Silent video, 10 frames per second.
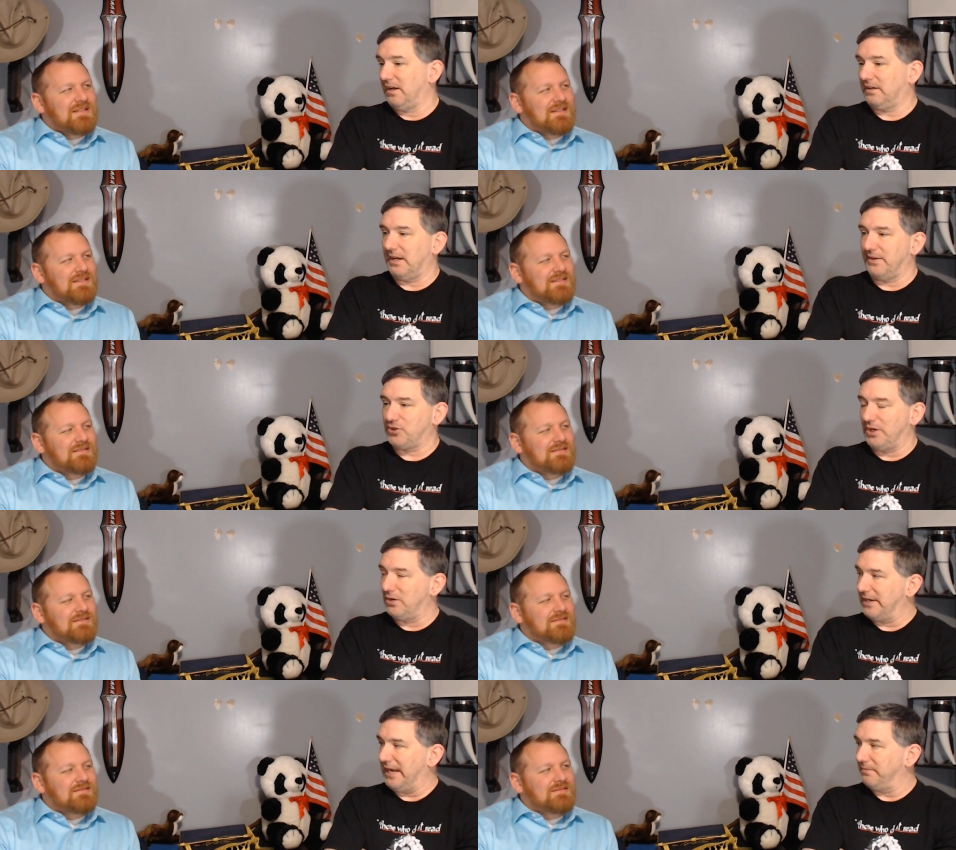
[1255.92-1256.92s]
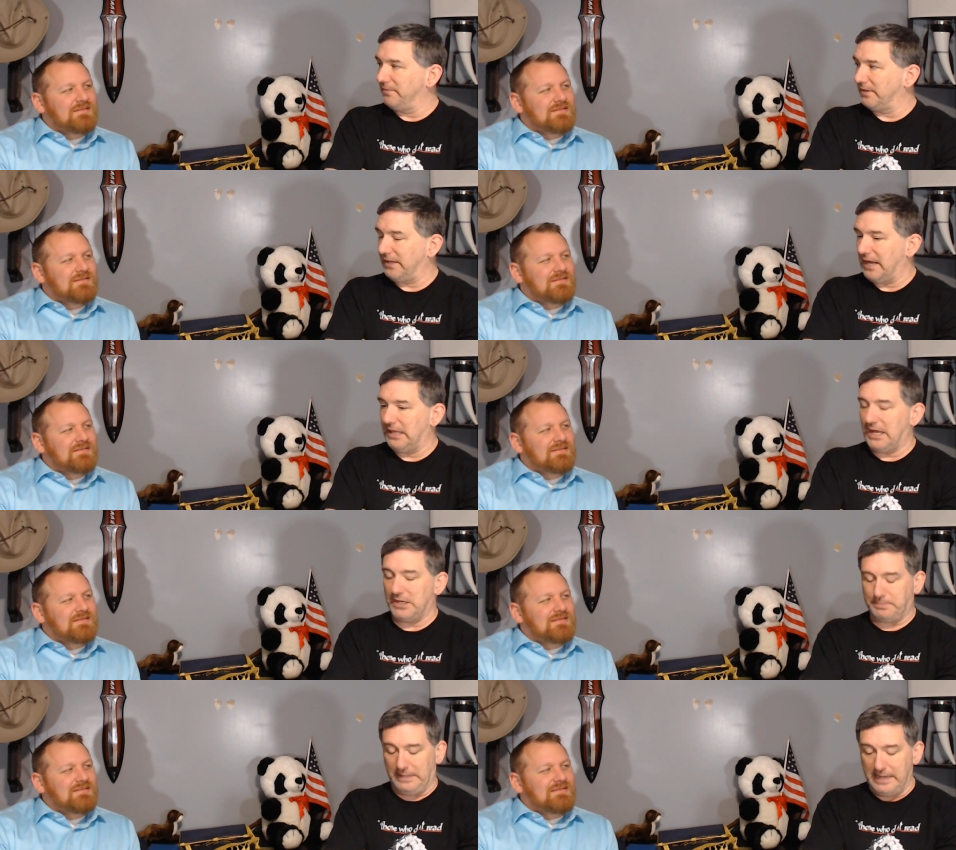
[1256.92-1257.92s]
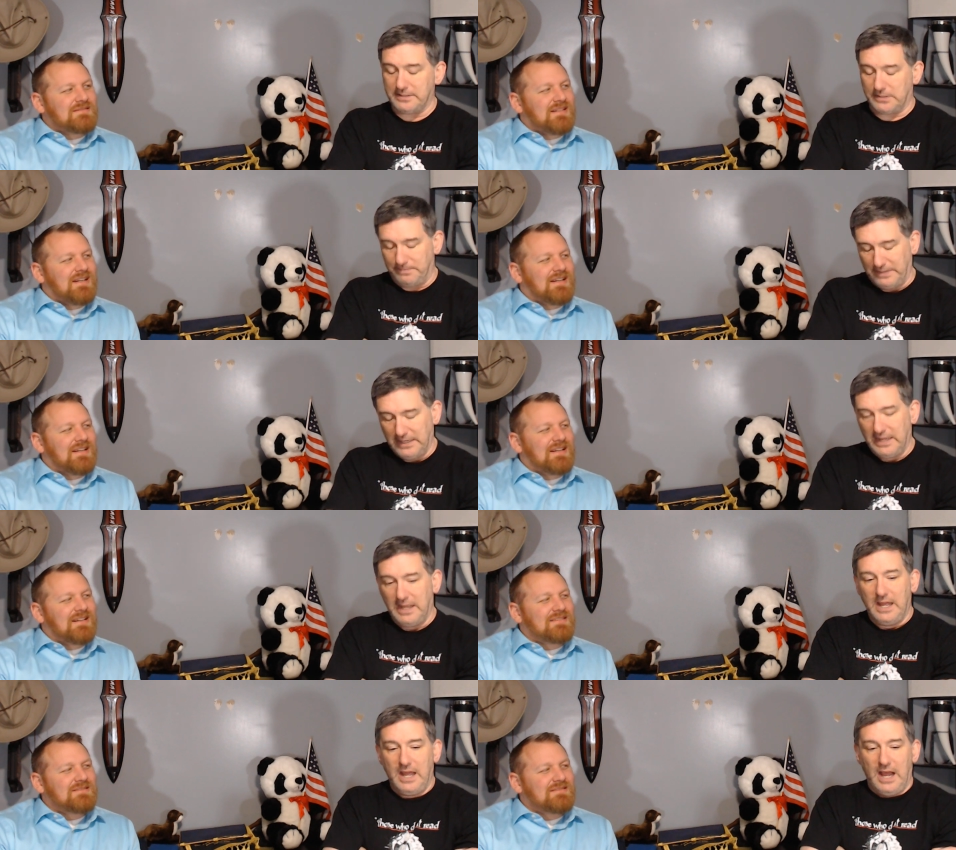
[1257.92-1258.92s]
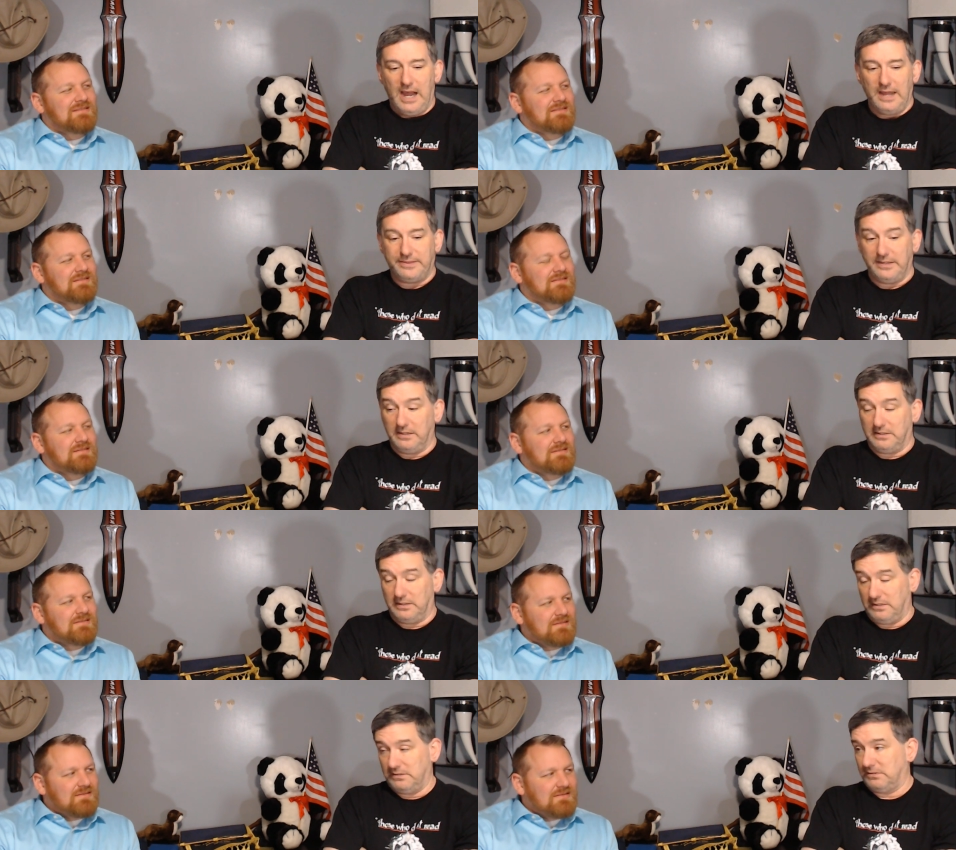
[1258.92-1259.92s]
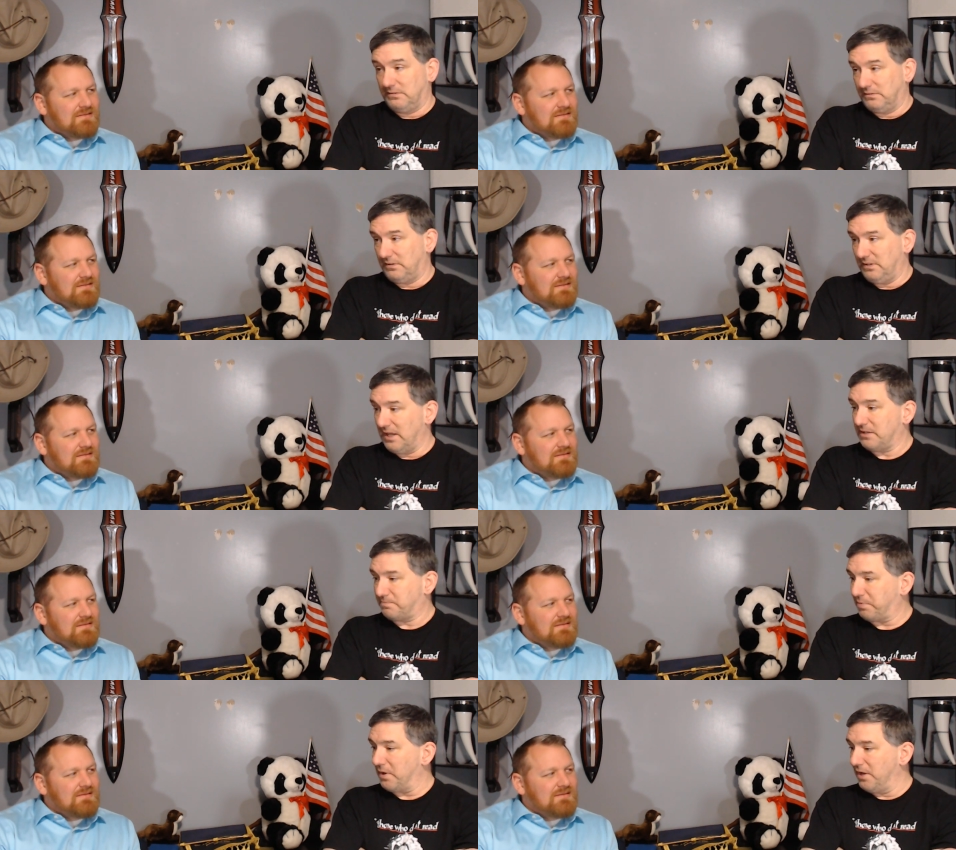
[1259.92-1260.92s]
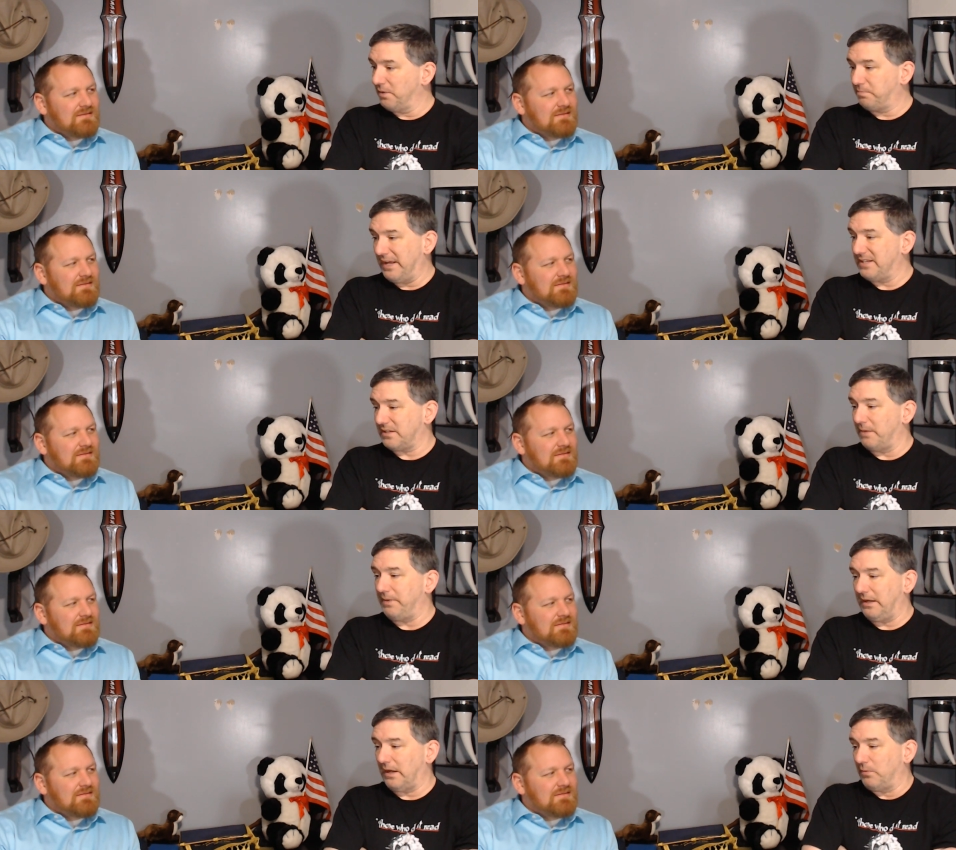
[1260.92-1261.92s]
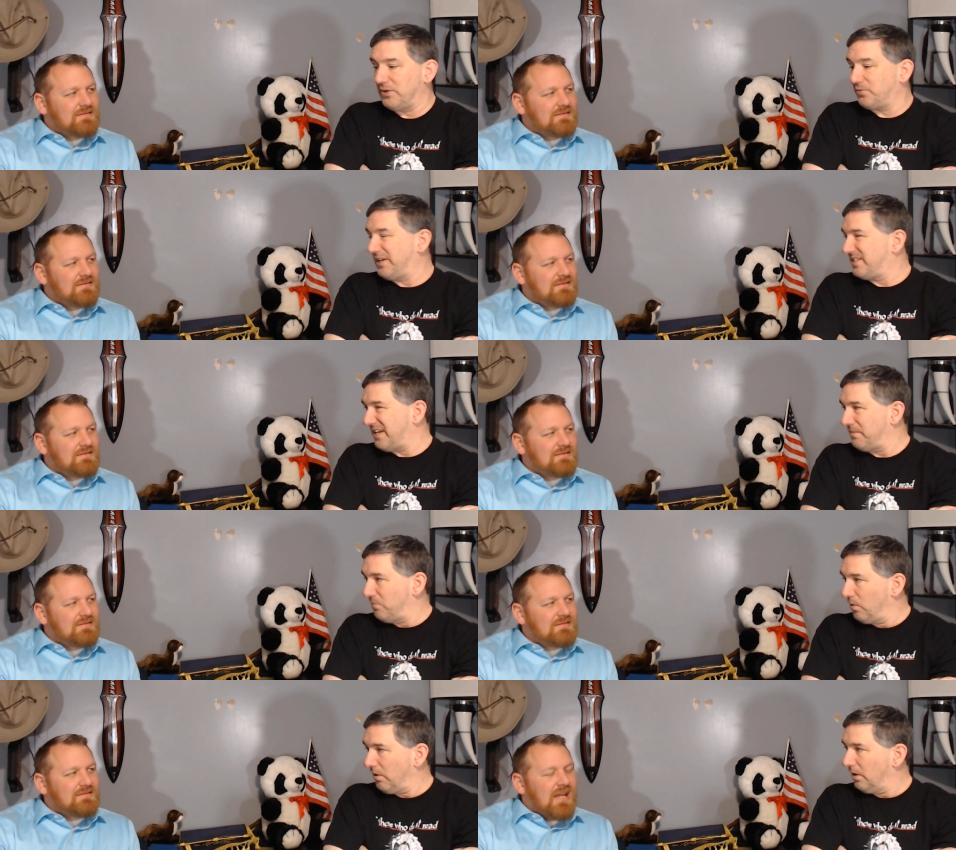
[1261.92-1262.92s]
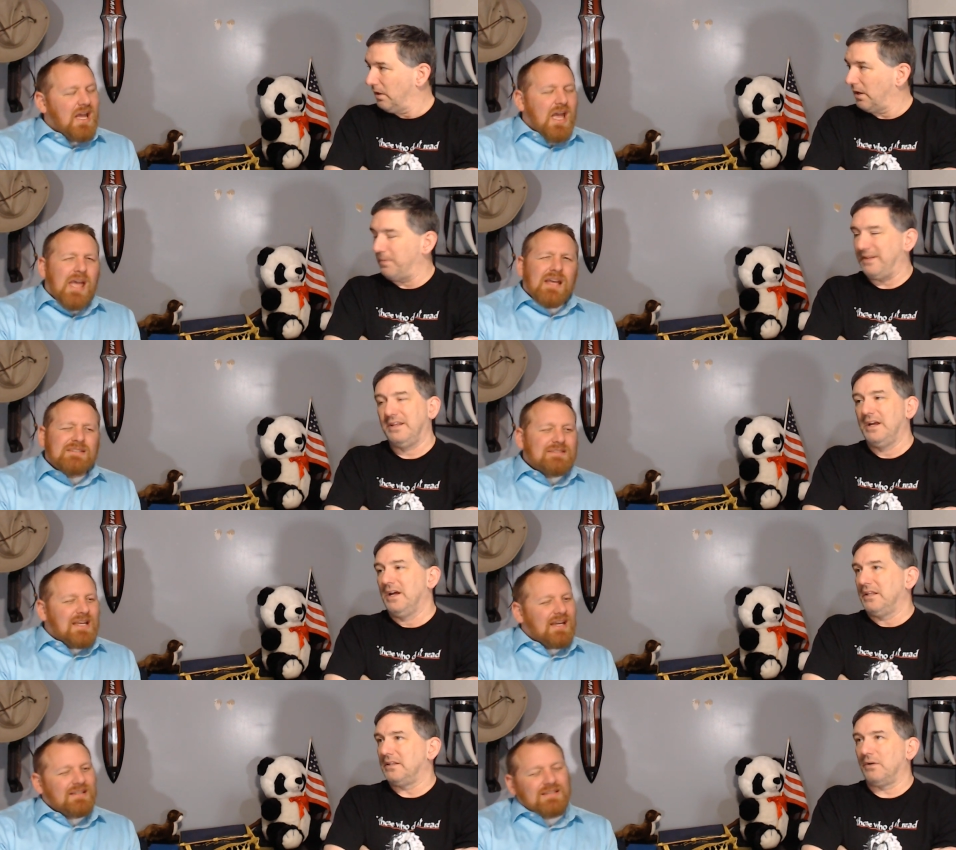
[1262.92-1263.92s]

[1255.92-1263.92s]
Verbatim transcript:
Speaker 1: kind of shell game that the Allies play. So, uh-huh. I think uh, I think that's pretty good place. I mean, I wish we could say more. I mean, there